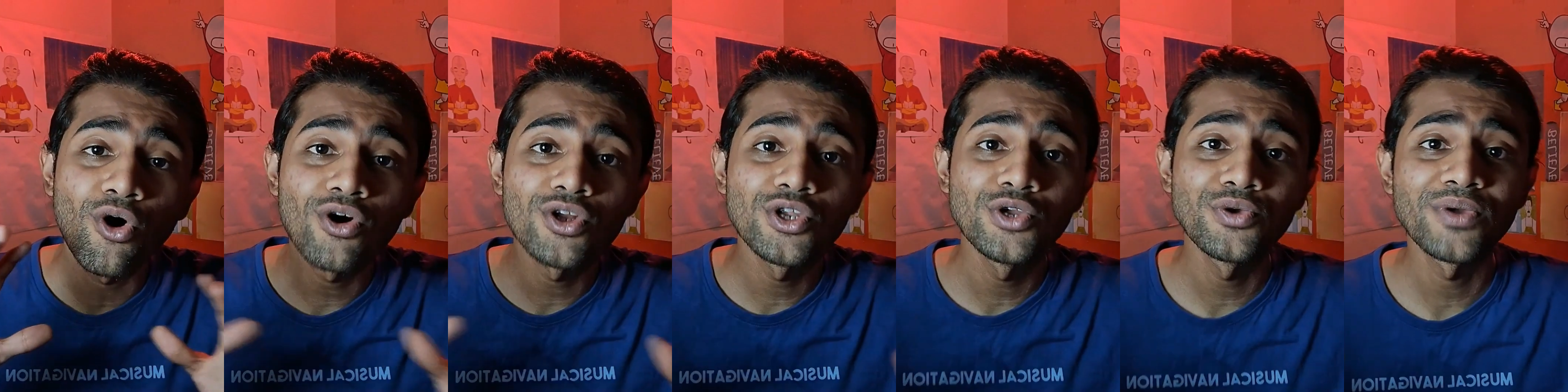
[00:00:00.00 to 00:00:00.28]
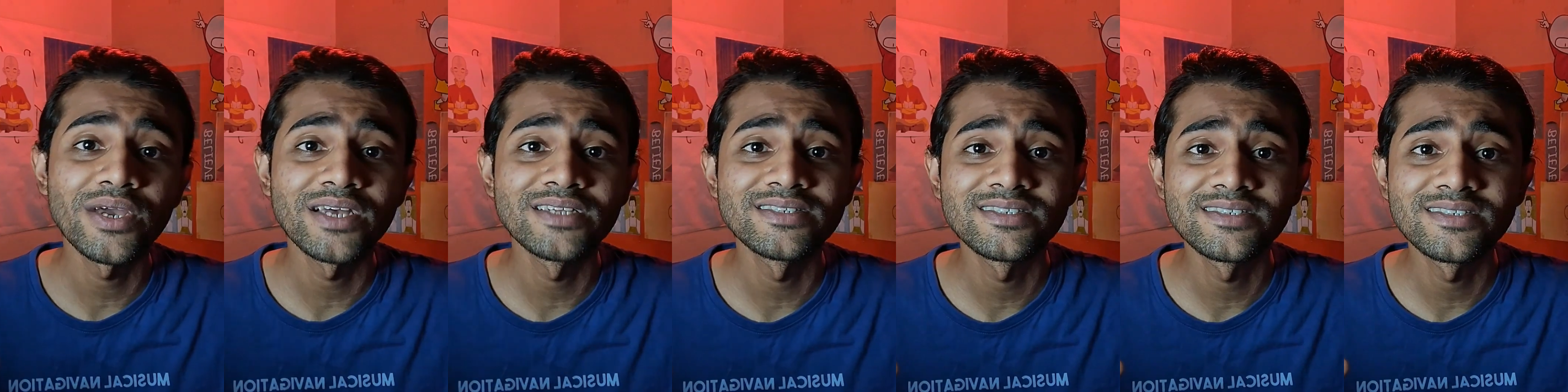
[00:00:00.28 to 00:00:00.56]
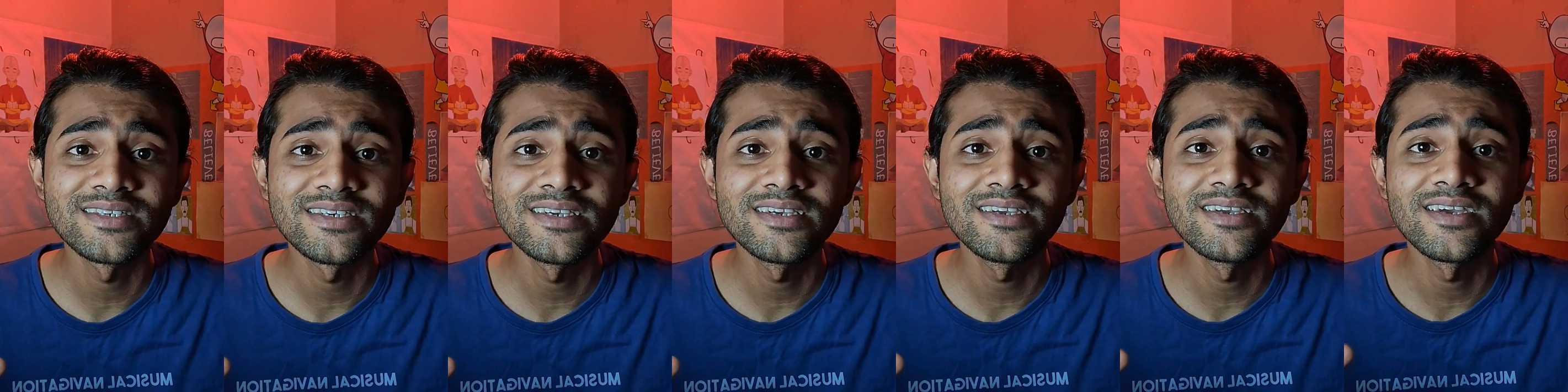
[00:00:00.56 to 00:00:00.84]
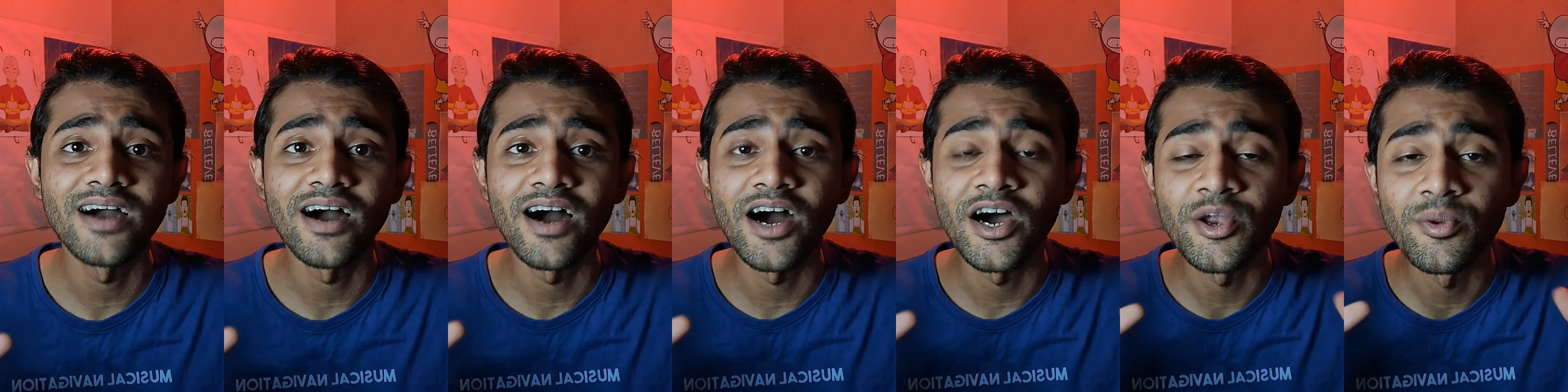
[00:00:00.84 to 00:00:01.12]
all you can
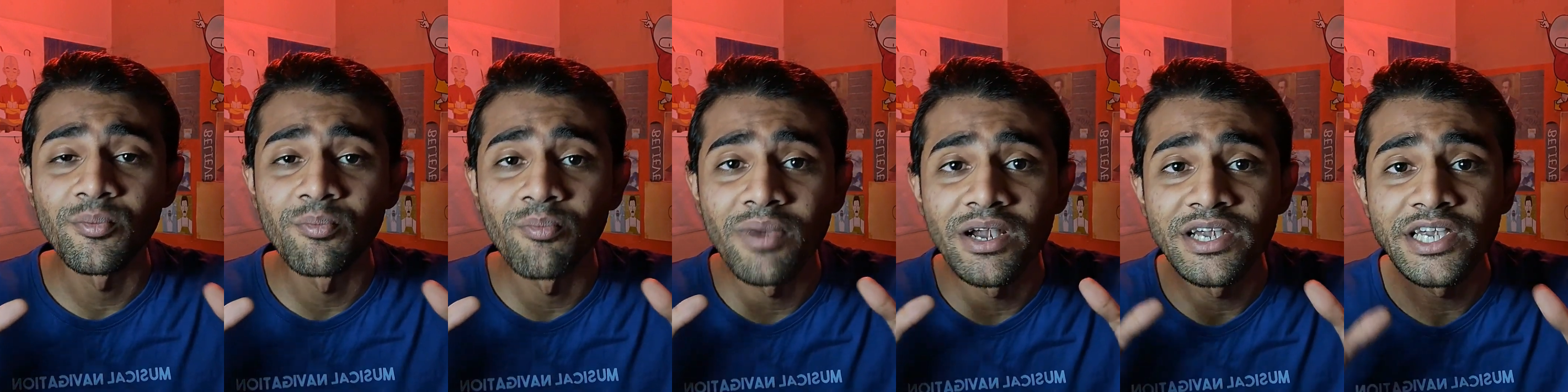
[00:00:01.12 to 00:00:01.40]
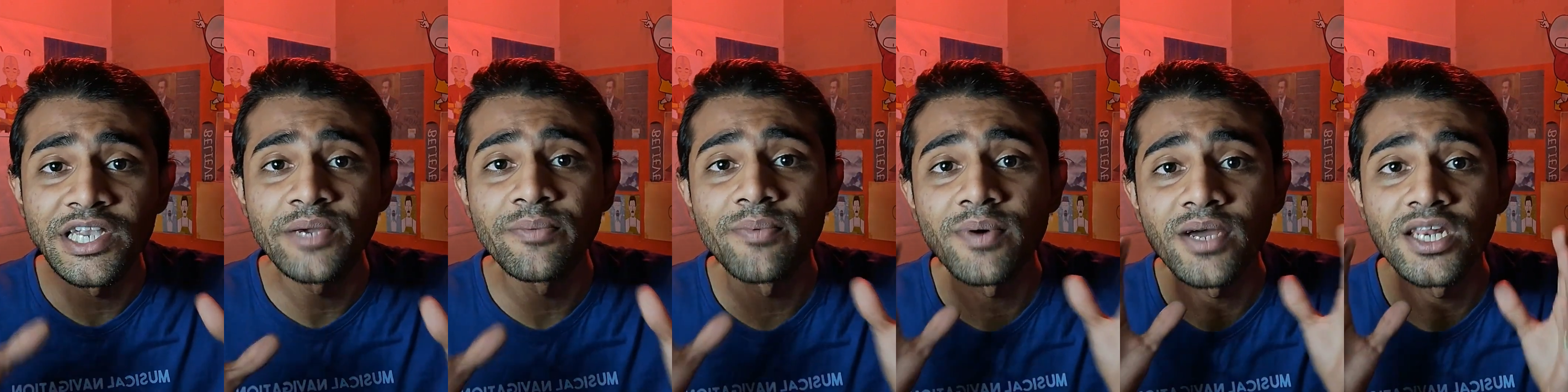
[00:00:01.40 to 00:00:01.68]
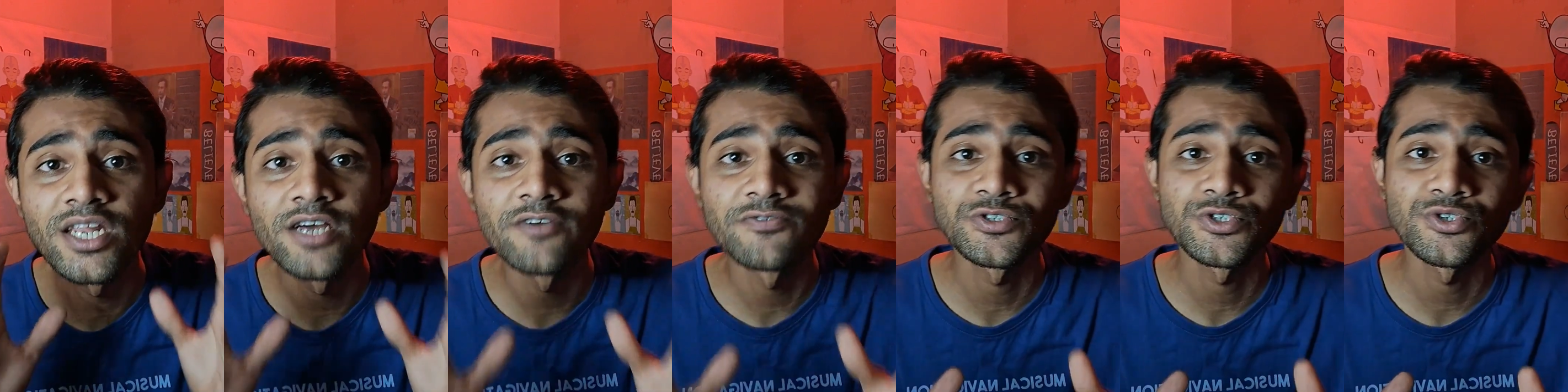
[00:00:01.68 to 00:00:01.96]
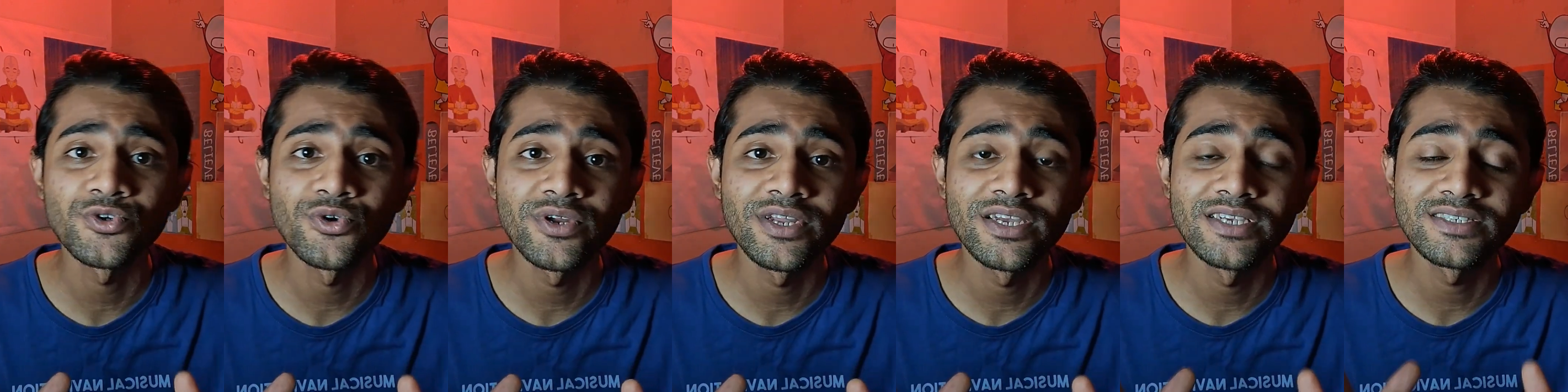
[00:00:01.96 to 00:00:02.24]
see are multiple love
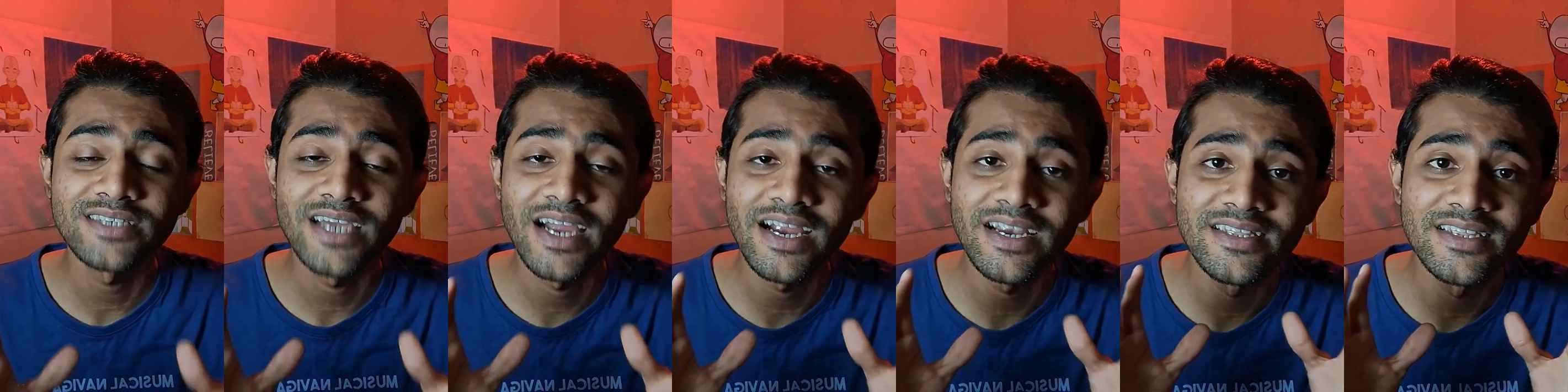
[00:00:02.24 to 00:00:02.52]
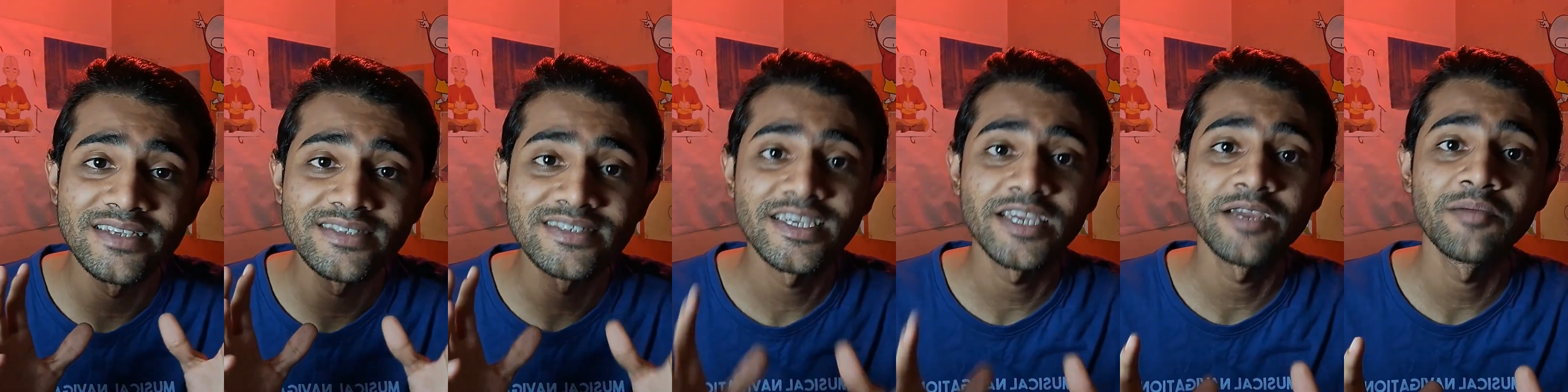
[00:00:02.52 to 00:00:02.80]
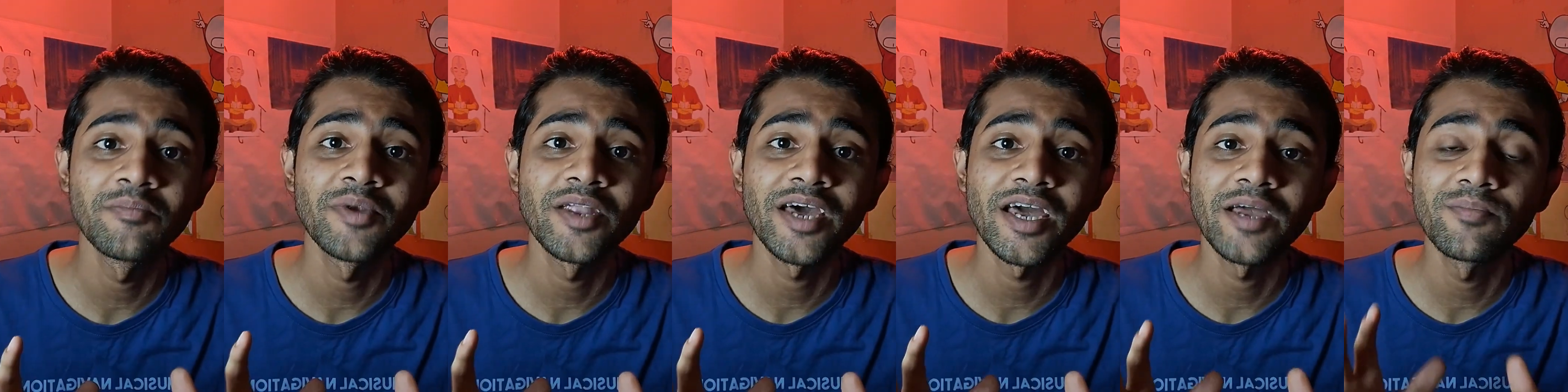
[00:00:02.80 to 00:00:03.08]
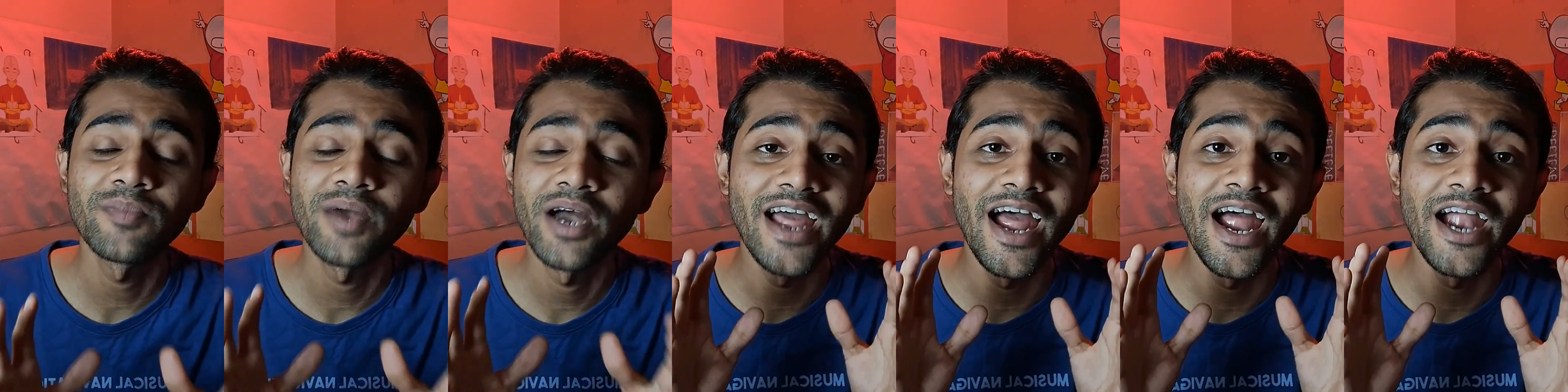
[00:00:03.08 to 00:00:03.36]
stories at the same
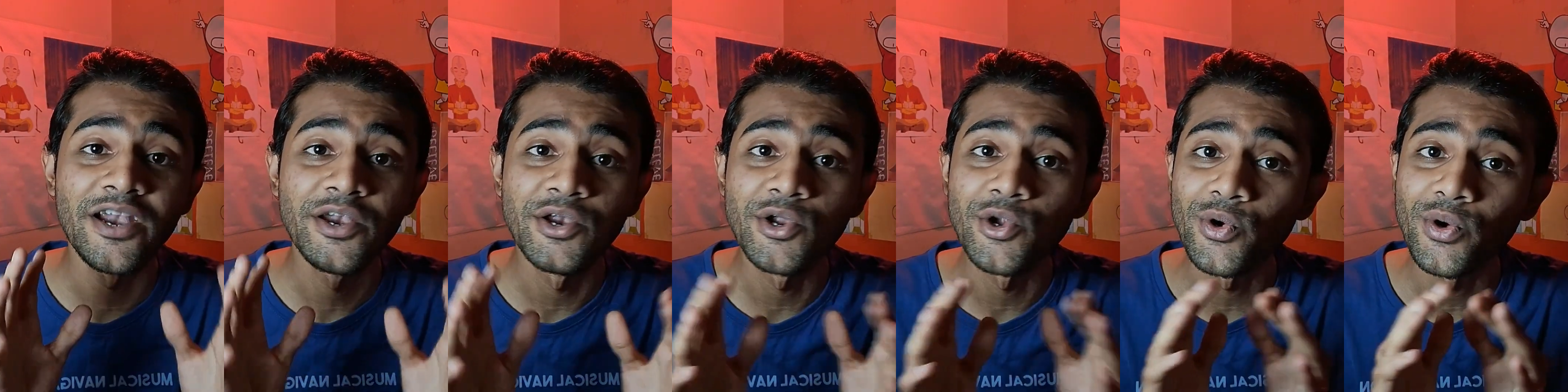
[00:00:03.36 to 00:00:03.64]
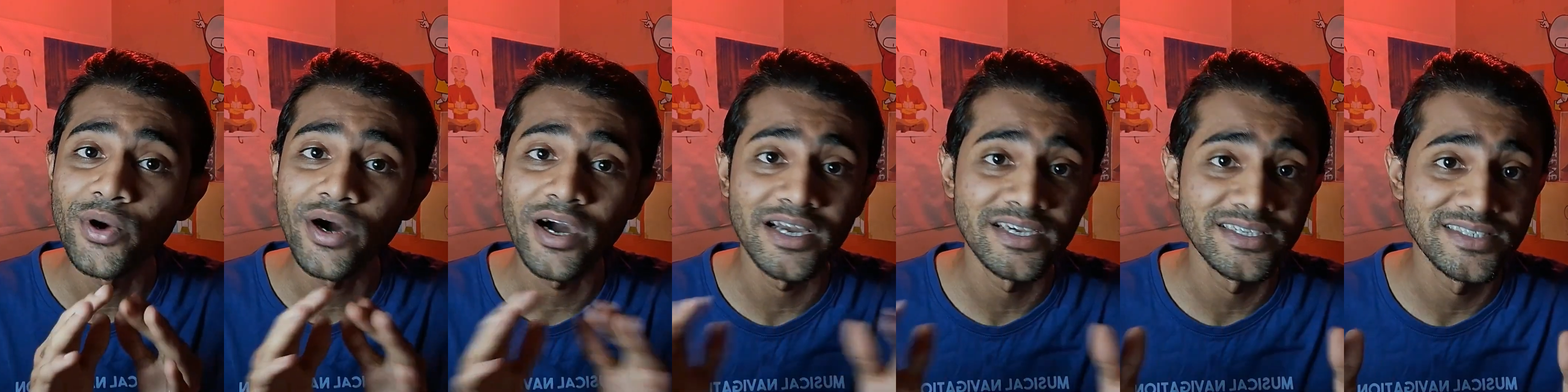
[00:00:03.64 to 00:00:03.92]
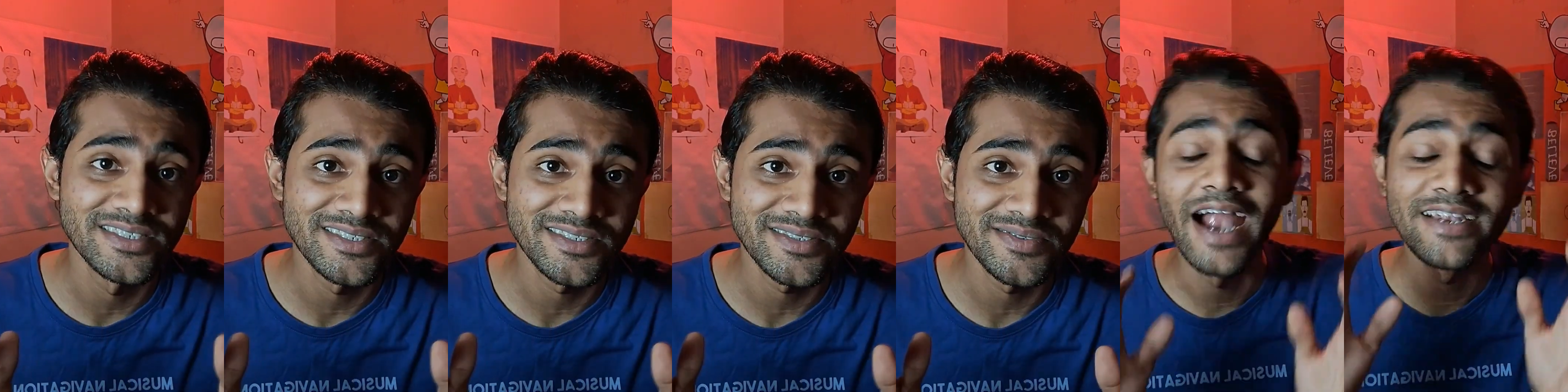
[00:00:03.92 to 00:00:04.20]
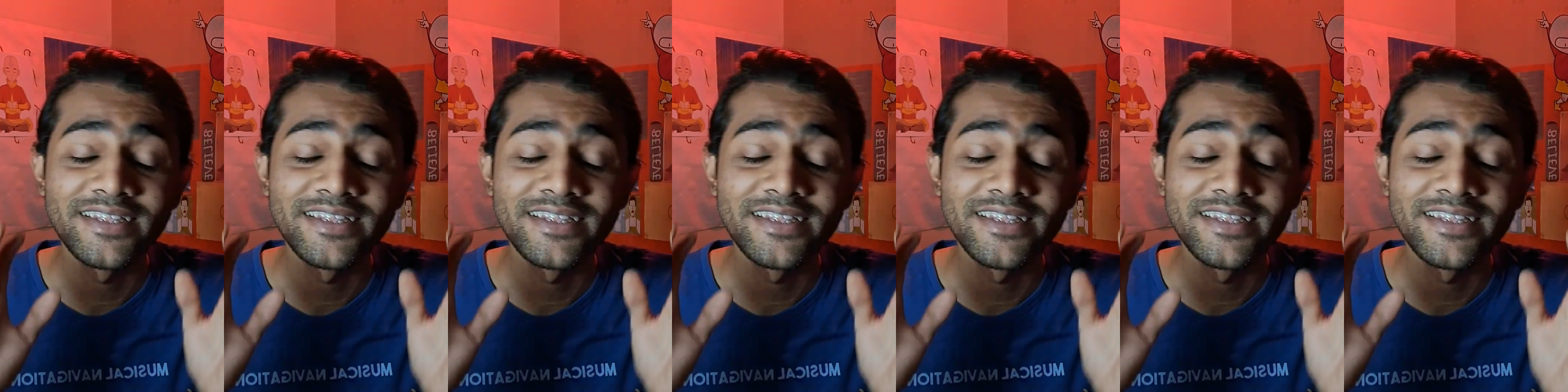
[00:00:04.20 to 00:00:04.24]
time and no heist.